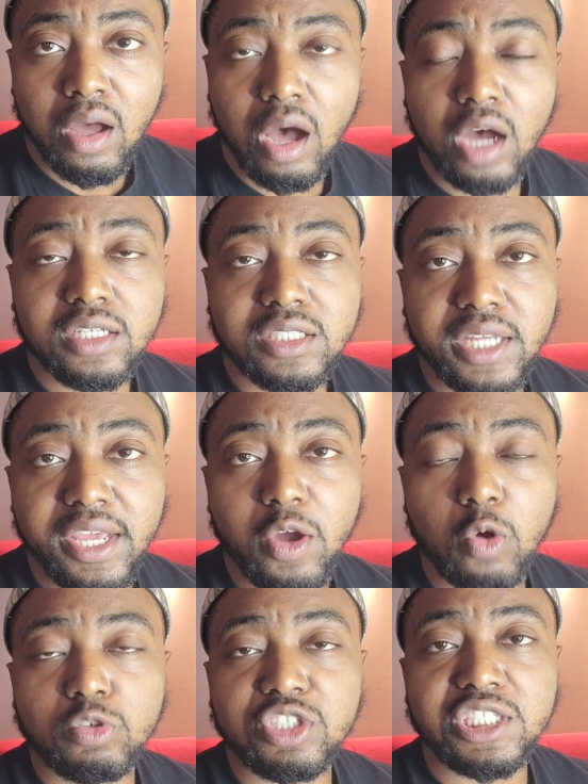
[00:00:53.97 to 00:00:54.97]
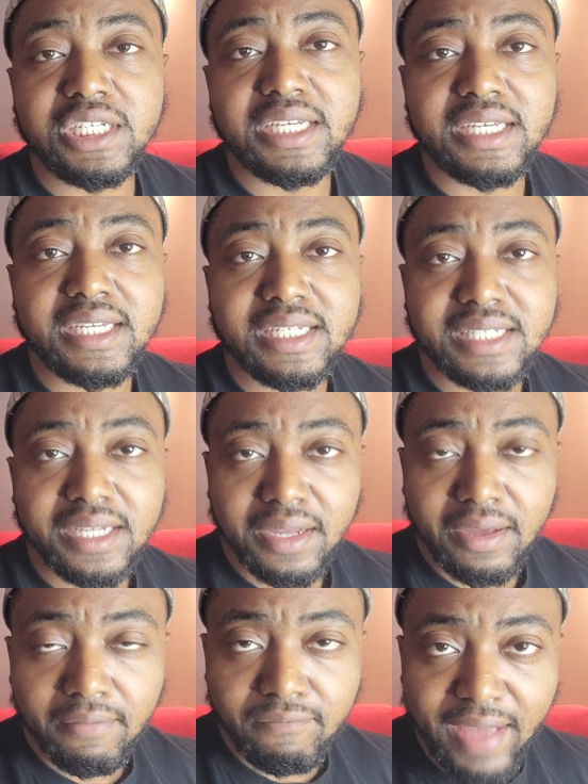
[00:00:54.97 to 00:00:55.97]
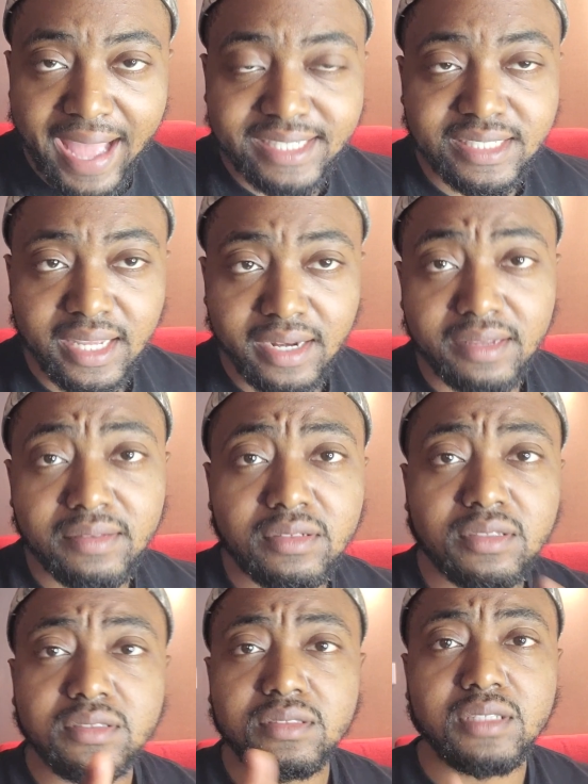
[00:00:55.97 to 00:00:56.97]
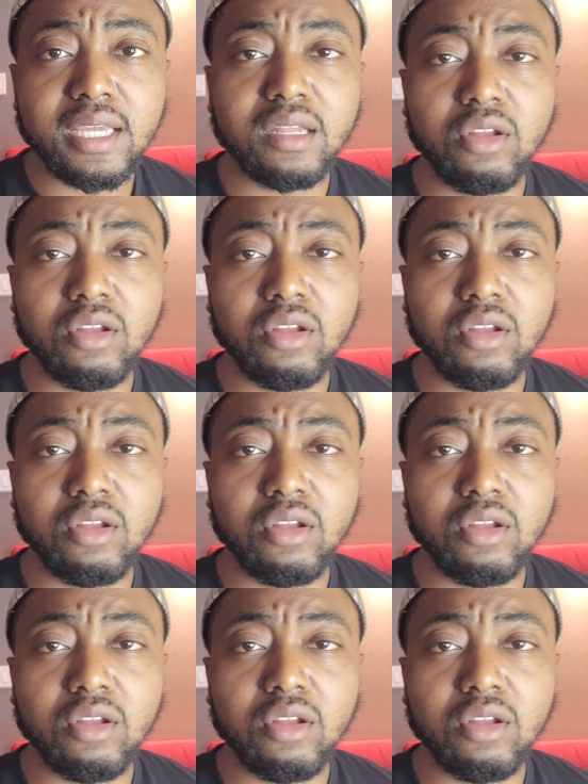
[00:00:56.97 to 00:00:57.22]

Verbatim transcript: until she is vaccinated. Take a